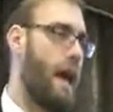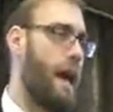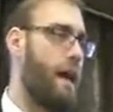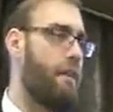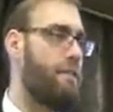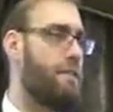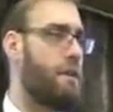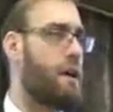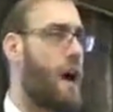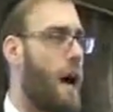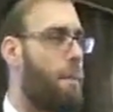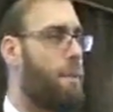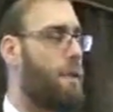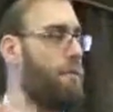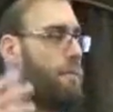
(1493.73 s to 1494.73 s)
And a
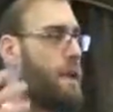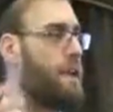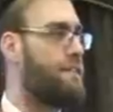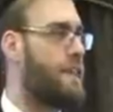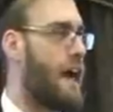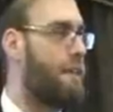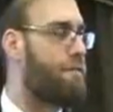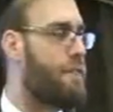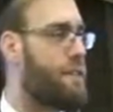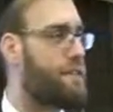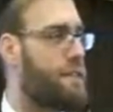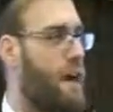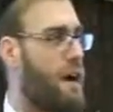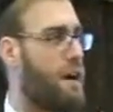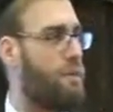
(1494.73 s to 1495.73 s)
couple of minutes after the
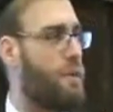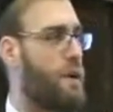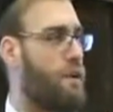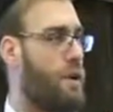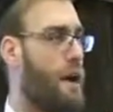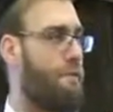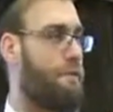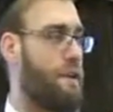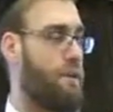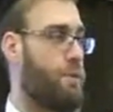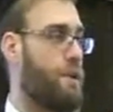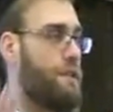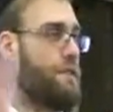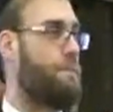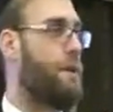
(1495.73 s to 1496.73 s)
siren went off, and you
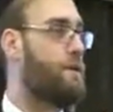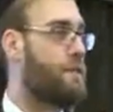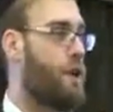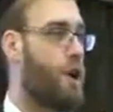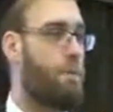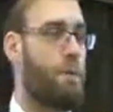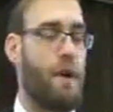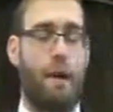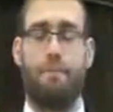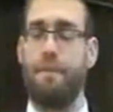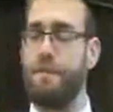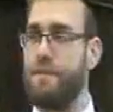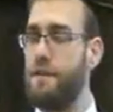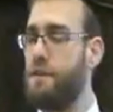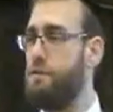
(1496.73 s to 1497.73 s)
weren't supposed to open up
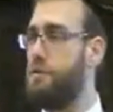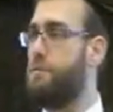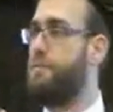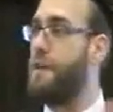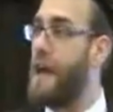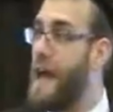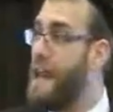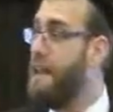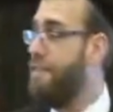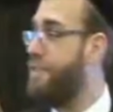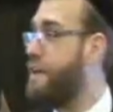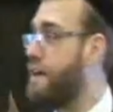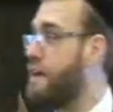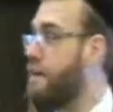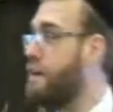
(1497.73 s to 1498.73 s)
the sealed room for
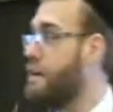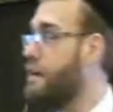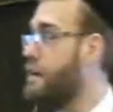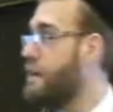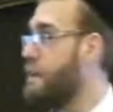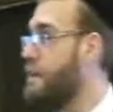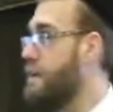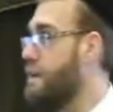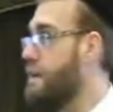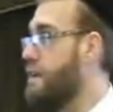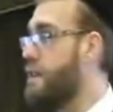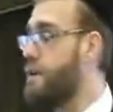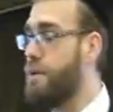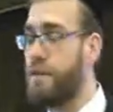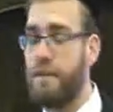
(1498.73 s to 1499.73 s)
anything,
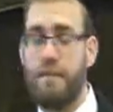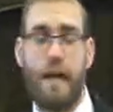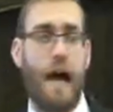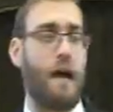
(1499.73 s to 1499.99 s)
there was a